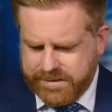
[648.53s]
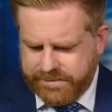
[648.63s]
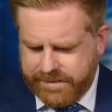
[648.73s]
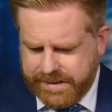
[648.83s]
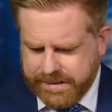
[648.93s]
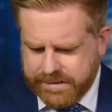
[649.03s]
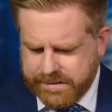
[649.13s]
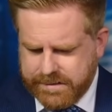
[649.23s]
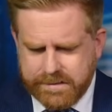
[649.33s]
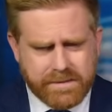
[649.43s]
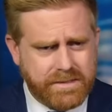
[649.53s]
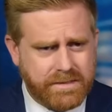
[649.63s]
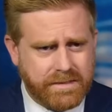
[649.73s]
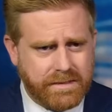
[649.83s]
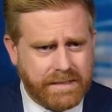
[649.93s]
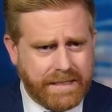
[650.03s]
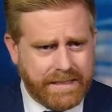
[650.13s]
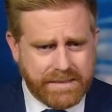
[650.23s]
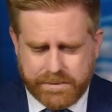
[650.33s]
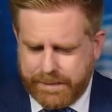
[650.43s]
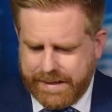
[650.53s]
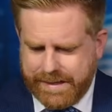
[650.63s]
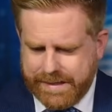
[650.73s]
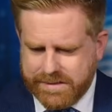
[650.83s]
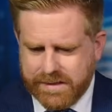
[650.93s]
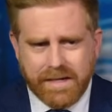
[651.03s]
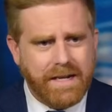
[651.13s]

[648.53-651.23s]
In fact, this is the latest pass.